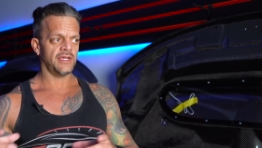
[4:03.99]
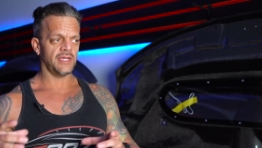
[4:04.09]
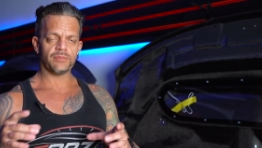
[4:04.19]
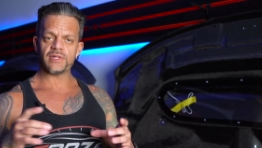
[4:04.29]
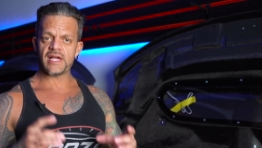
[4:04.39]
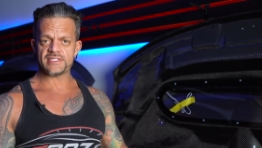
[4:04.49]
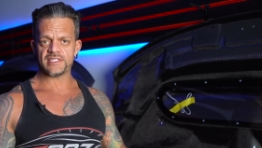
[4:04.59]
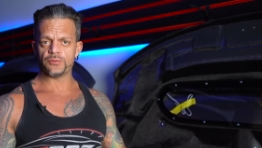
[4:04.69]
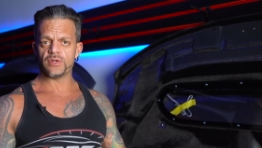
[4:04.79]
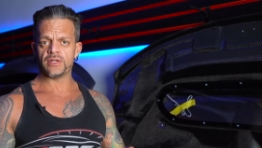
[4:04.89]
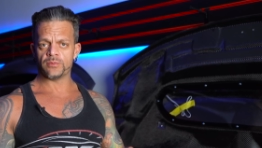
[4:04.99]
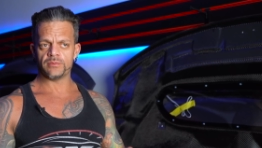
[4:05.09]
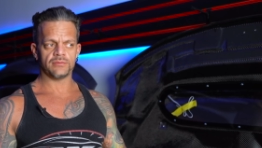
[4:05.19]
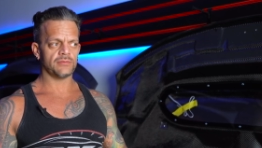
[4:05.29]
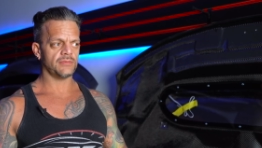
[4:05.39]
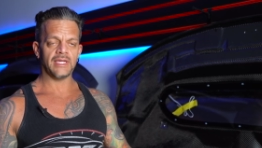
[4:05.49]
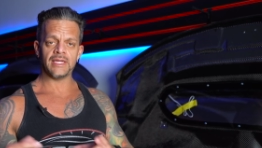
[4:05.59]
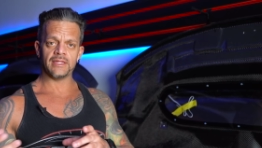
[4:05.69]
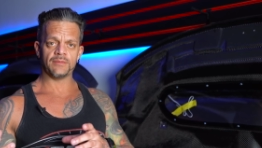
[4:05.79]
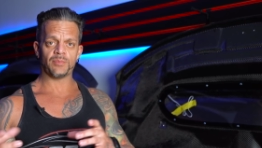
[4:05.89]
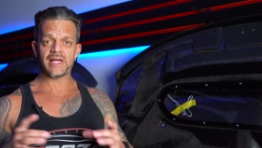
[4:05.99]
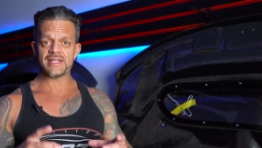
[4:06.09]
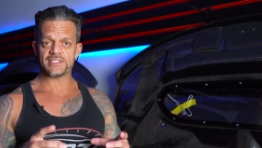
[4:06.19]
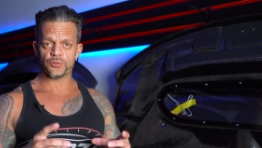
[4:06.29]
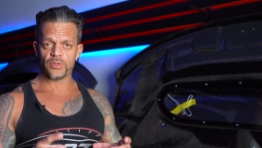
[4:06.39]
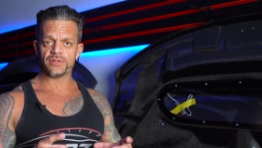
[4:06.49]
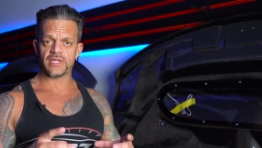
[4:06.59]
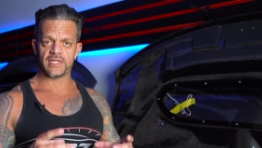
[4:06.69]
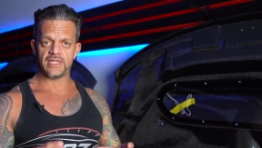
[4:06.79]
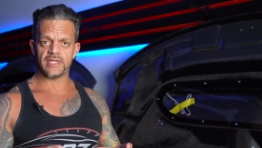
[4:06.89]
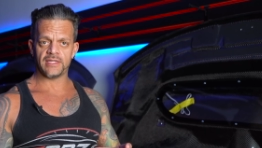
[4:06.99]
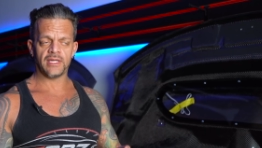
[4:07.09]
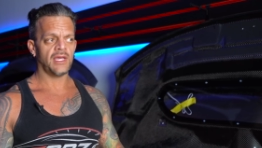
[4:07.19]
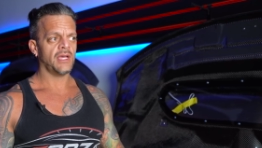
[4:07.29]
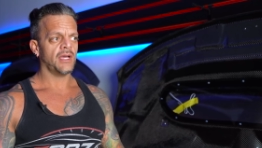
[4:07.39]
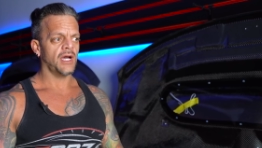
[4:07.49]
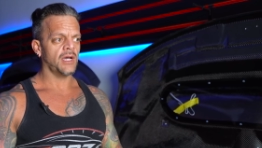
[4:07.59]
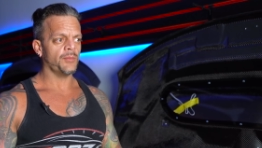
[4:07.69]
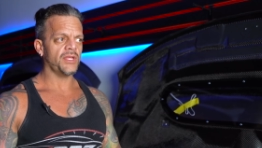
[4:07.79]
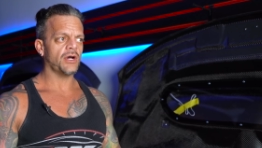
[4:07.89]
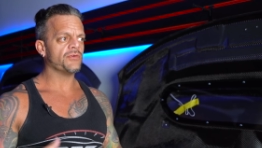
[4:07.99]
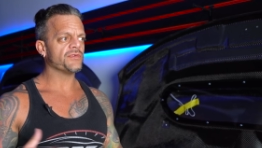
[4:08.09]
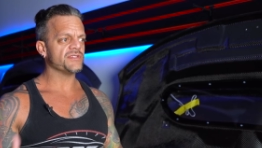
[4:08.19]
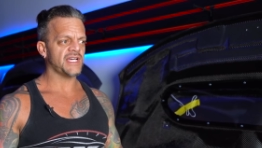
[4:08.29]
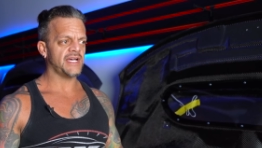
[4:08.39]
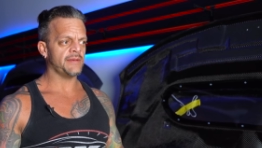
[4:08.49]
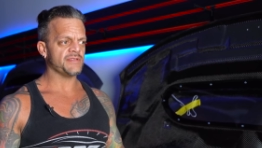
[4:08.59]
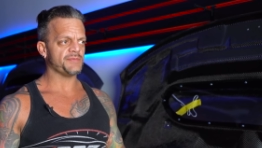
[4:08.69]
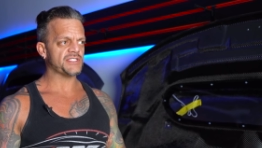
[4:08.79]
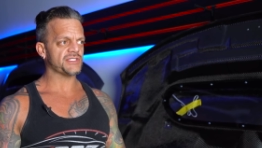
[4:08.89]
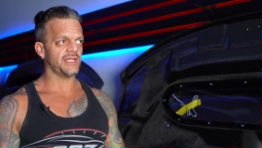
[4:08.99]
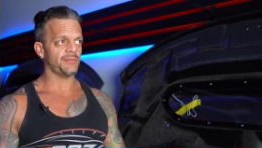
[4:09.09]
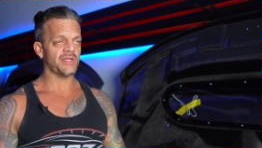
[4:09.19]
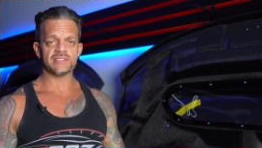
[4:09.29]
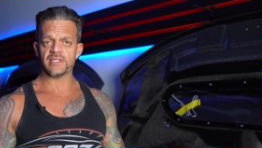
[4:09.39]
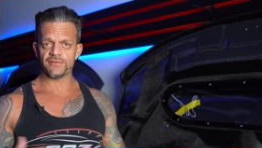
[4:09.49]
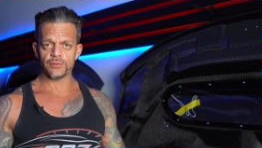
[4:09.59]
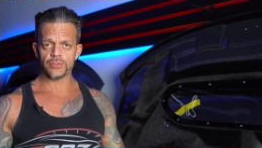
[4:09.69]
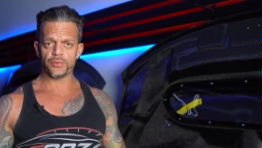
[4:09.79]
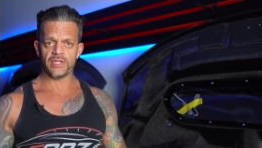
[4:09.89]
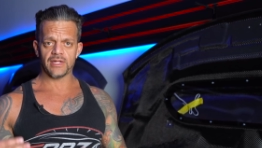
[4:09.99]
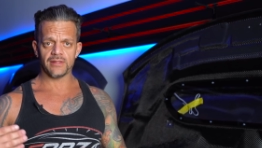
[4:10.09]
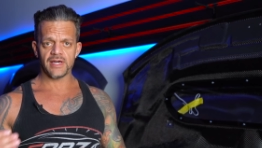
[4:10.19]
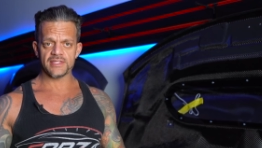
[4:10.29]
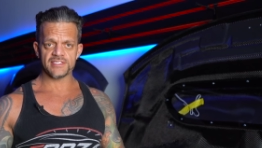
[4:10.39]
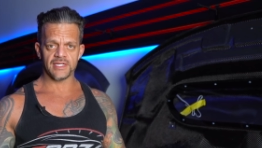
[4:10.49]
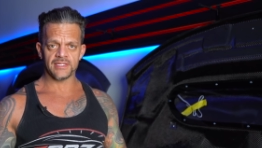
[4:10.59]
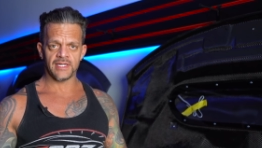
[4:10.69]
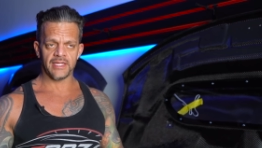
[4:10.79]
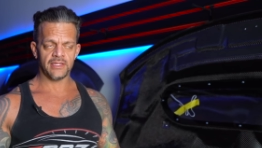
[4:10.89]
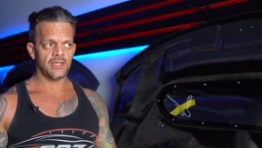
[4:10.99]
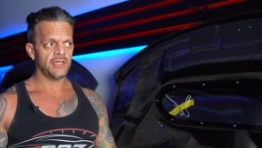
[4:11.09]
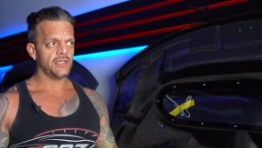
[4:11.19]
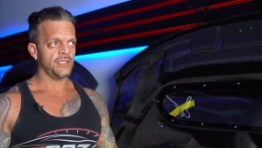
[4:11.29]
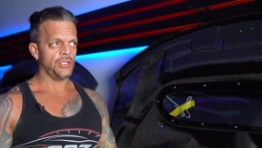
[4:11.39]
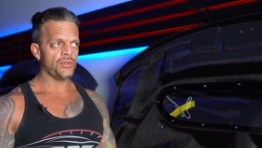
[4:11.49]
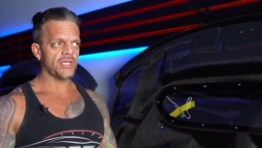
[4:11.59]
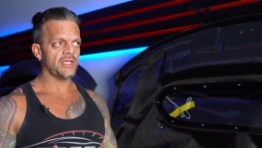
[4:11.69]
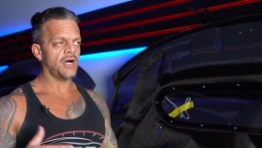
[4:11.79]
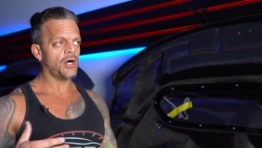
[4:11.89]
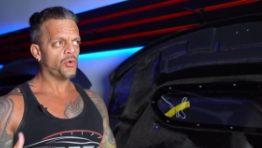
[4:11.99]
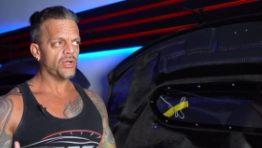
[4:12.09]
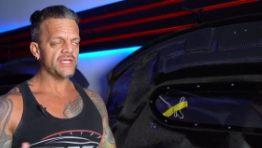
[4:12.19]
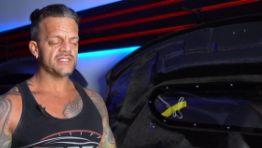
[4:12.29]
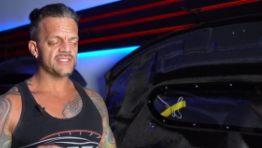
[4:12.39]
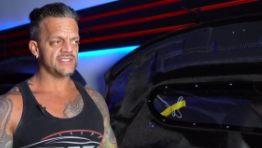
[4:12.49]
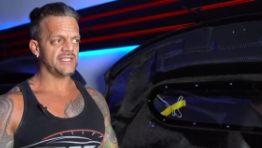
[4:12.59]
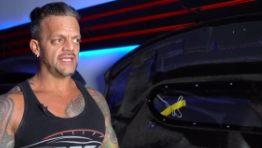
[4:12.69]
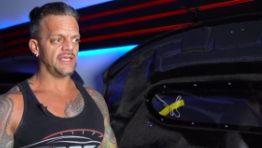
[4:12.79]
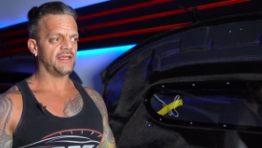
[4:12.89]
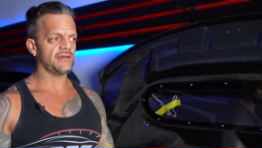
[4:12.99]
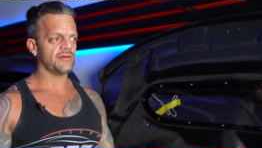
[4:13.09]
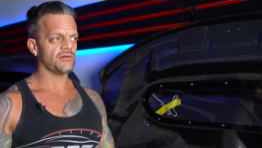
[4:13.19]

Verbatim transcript: and plastic, and plastic welding it in. Um, but over time, especially in a place like Florida where you got a lot of sunlight, you can always see